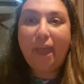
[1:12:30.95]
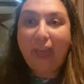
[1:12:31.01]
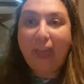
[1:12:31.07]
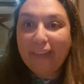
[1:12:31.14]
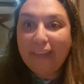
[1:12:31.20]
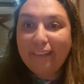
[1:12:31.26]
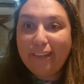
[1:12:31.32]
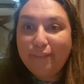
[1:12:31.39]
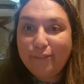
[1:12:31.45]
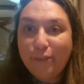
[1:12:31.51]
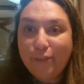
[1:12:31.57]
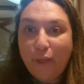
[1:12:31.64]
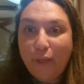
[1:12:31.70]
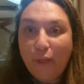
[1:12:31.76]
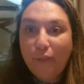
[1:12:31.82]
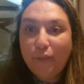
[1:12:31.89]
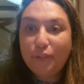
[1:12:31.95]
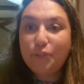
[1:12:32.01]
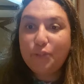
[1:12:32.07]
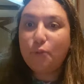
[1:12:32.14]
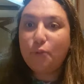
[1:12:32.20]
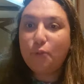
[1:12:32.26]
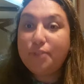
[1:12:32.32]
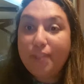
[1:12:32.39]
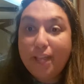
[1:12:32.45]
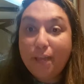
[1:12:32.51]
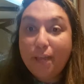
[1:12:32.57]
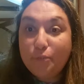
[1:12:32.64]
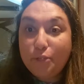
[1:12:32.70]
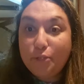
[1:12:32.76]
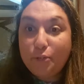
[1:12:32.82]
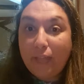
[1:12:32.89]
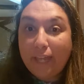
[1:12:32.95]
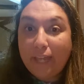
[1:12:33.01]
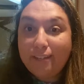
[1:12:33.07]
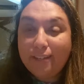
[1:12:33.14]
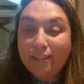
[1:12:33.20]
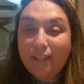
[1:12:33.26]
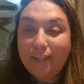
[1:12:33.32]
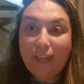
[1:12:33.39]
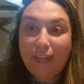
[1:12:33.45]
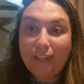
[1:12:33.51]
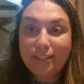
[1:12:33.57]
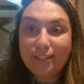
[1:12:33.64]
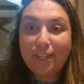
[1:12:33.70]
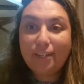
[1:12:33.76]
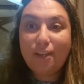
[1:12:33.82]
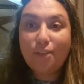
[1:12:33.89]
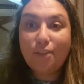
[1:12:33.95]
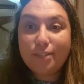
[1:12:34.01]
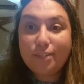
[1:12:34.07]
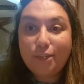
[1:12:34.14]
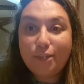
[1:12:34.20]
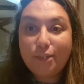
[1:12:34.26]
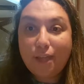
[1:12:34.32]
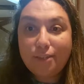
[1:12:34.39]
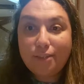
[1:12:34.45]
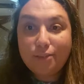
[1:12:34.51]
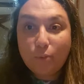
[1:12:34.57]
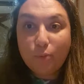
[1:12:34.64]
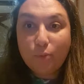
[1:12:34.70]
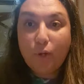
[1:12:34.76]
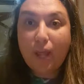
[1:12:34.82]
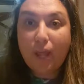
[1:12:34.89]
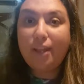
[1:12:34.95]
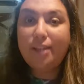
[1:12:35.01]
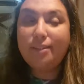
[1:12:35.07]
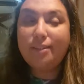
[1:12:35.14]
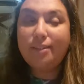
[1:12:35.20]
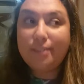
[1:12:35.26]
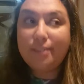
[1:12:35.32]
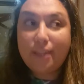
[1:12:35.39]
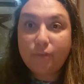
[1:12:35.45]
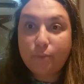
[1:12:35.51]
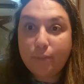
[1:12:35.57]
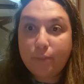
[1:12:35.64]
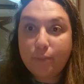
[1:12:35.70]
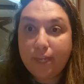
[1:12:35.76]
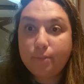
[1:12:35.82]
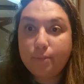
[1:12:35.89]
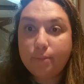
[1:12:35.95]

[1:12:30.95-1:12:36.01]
I love y'all. Don't stay up too late tonight, and I'll see you guys tomorrow night at 7 p.m.